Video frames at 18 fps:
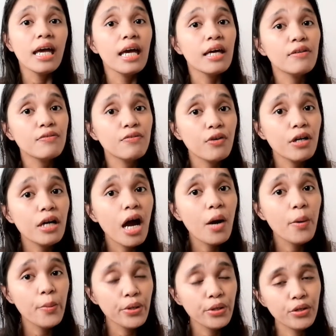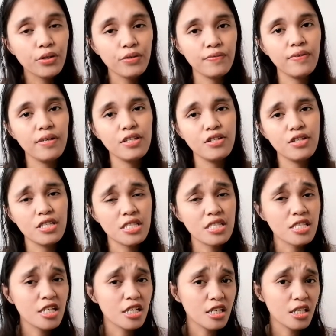and for our
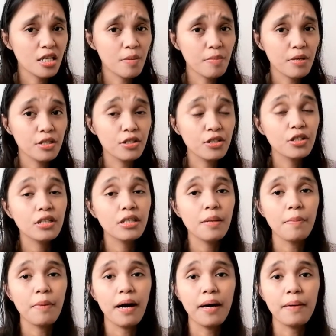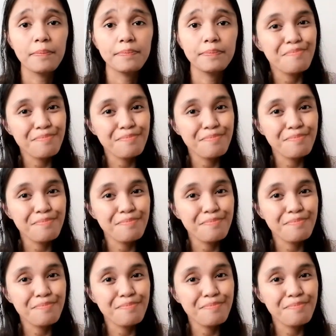convenience na rin naman yun, di ba?